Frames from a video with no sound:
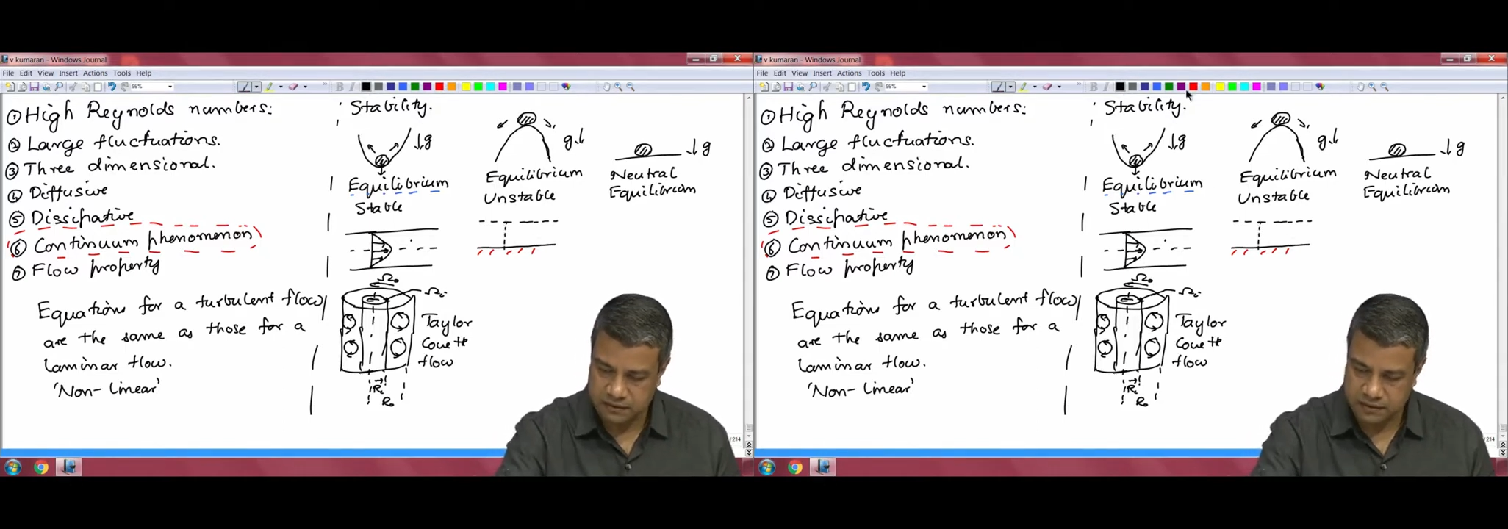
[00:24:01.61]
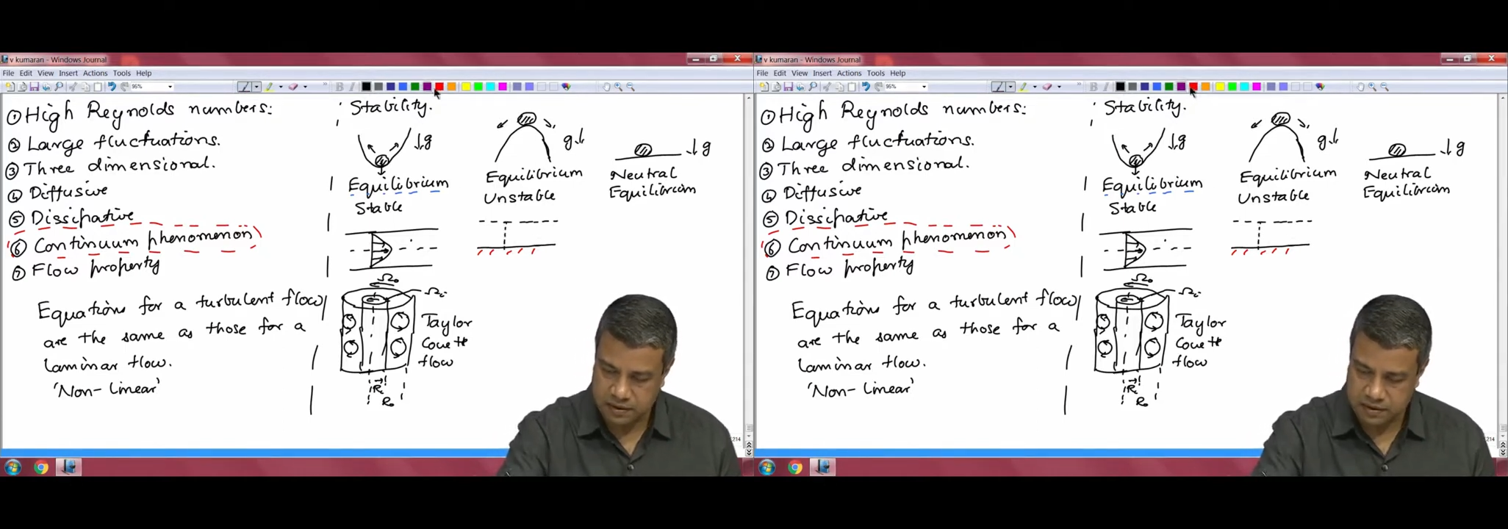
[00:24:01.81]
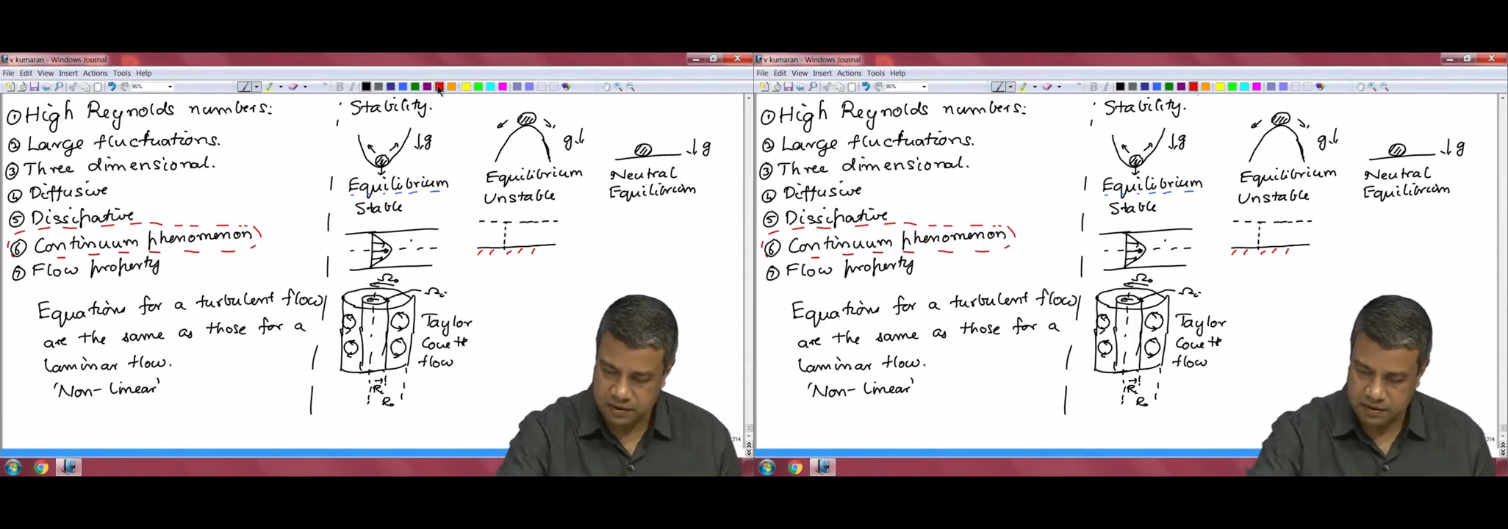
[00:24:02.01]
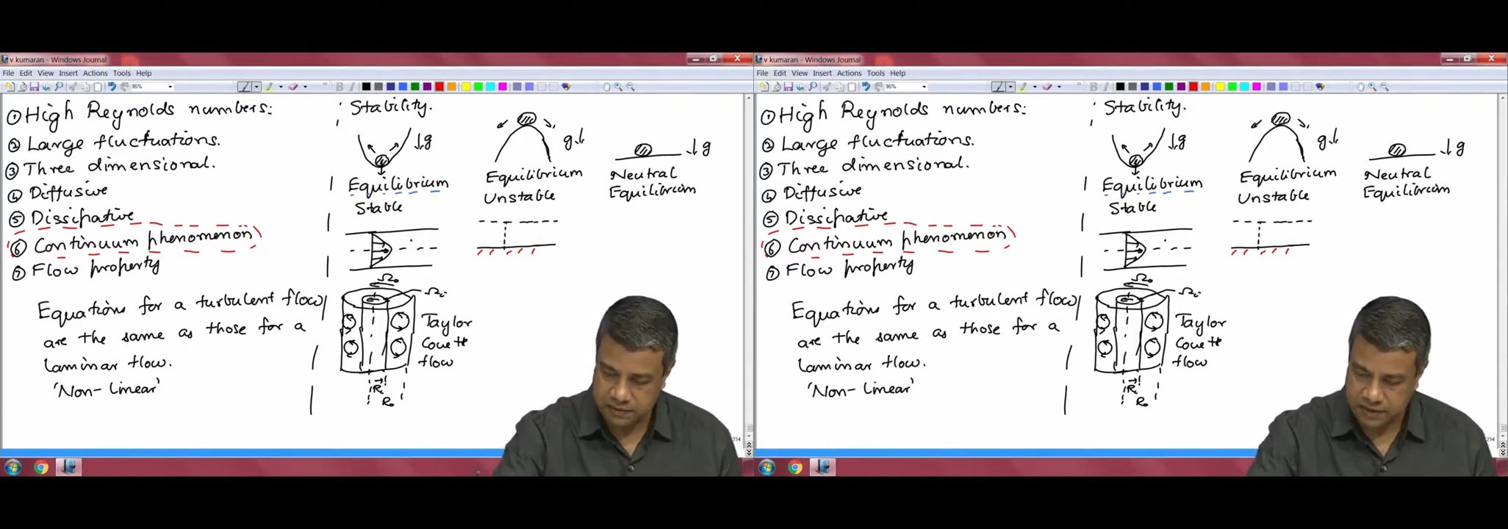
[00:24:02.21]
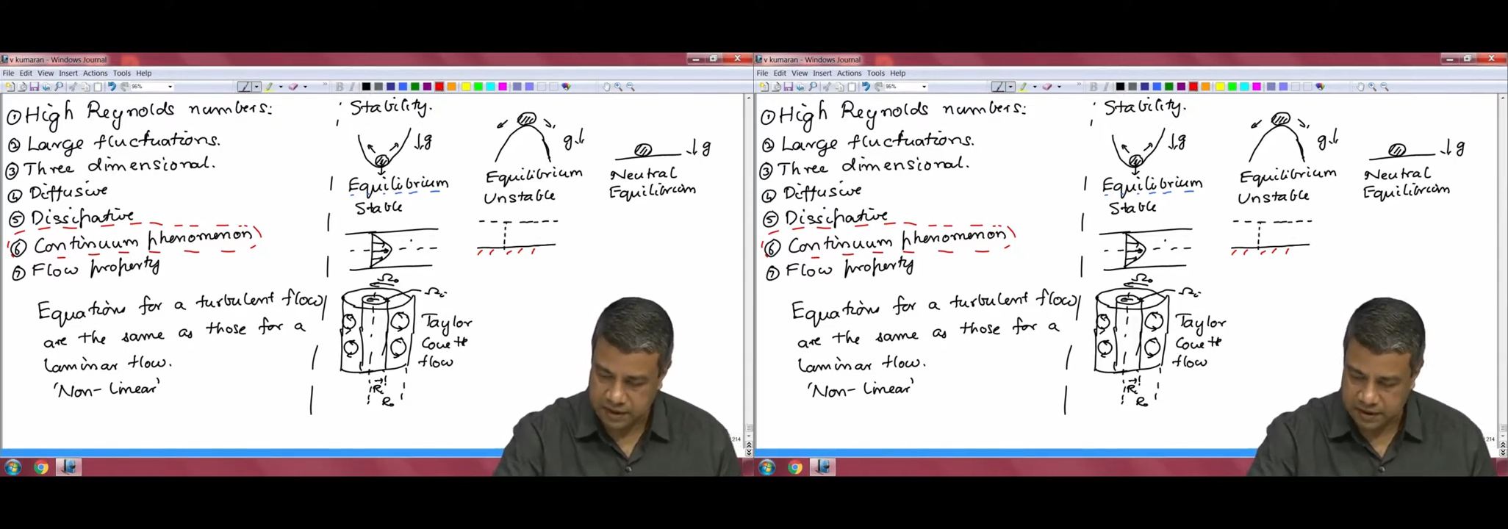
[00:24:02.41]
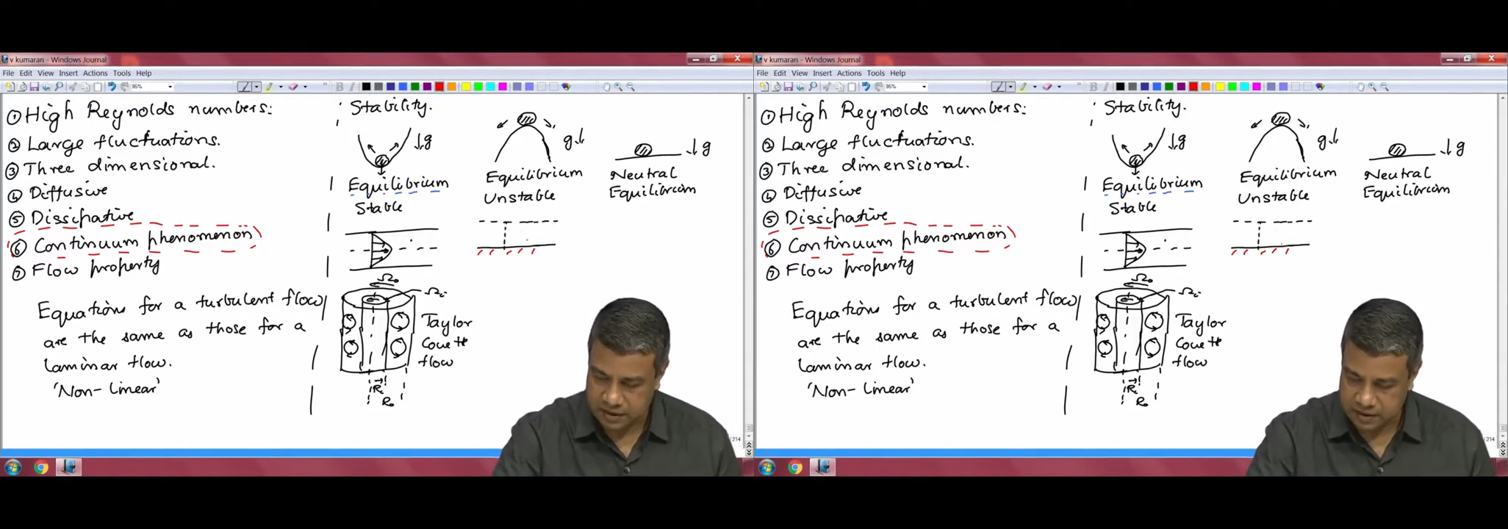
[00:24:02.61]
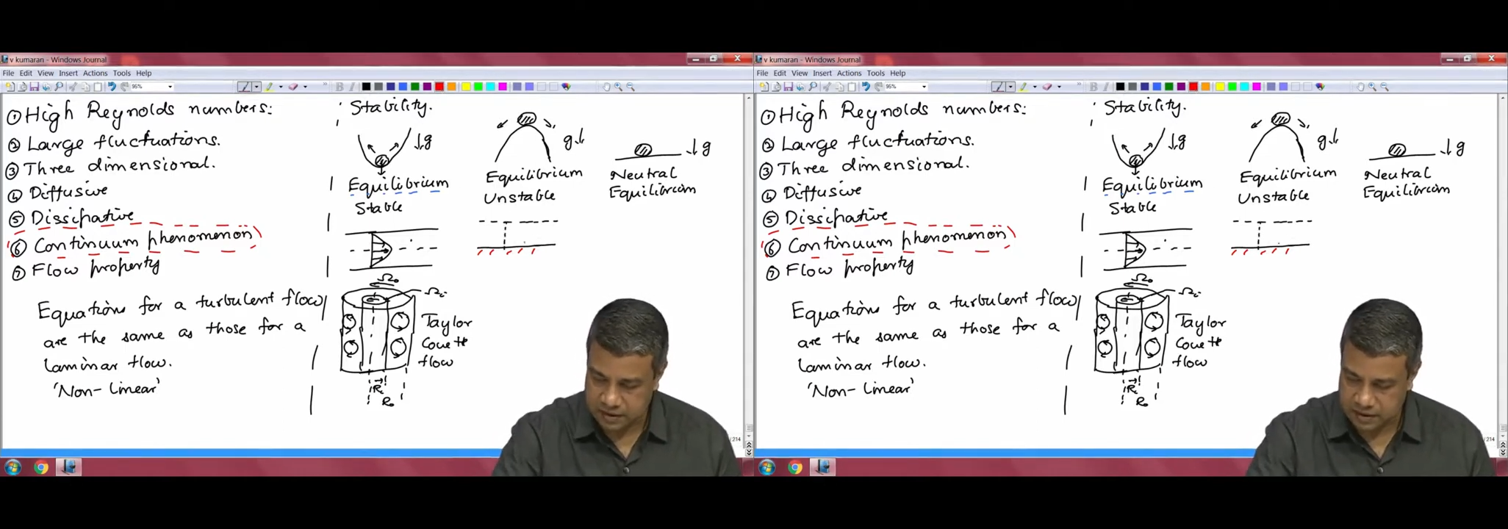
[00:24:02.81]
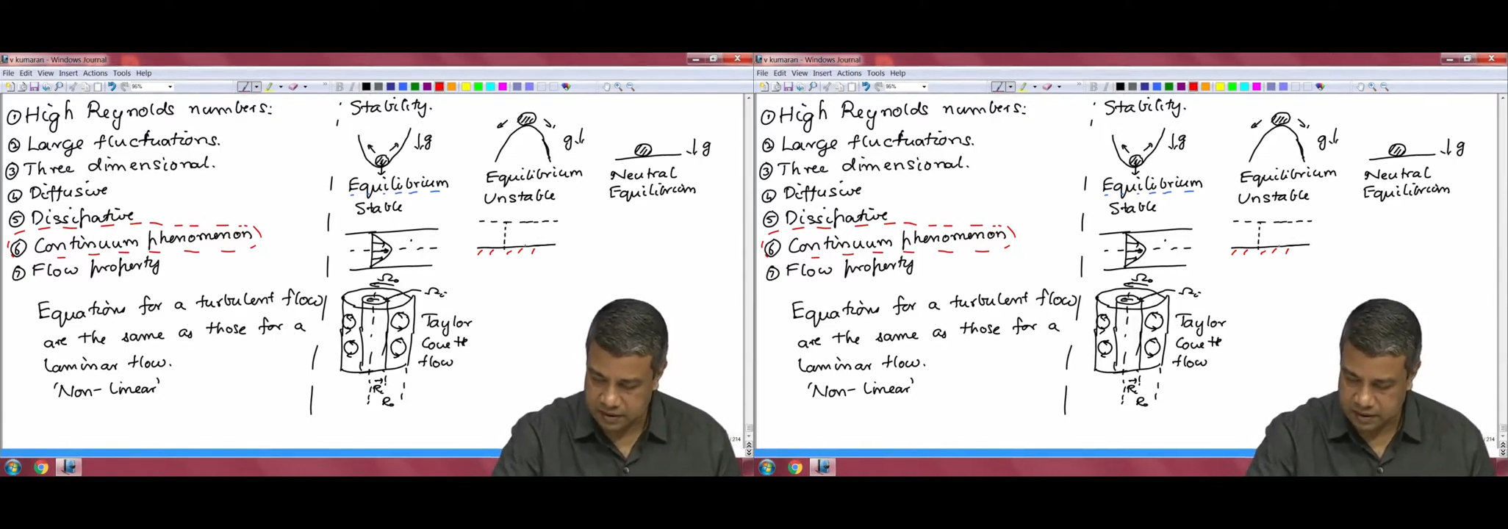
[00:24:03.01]
function of height.
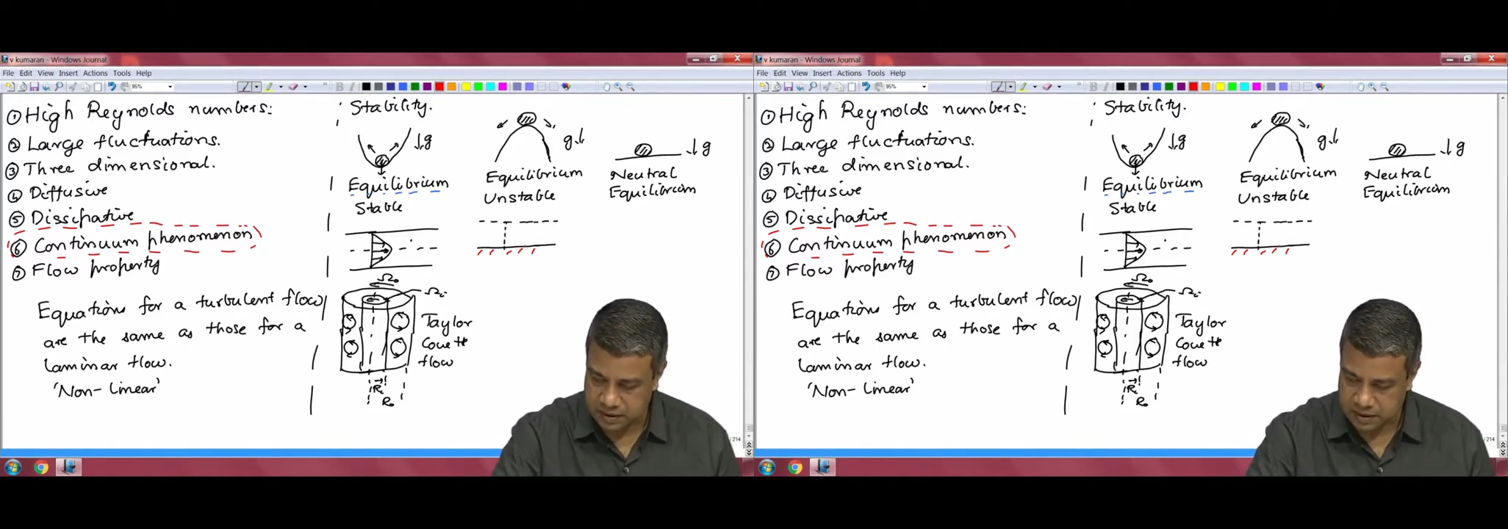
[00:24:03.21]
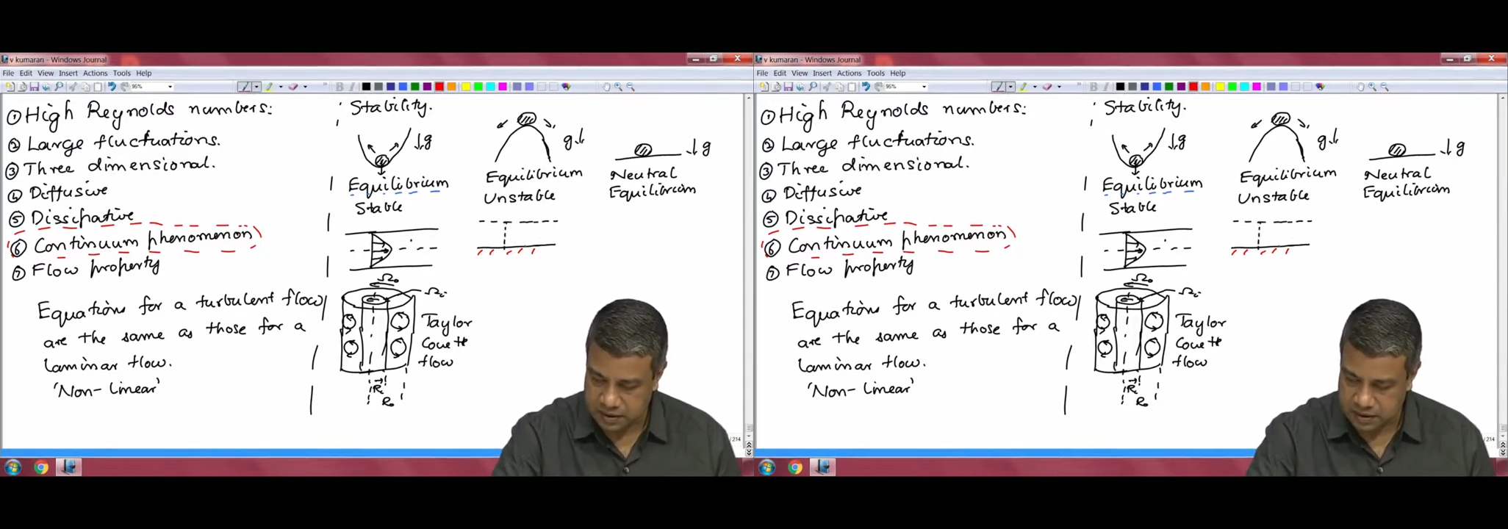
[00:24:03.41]
Okay.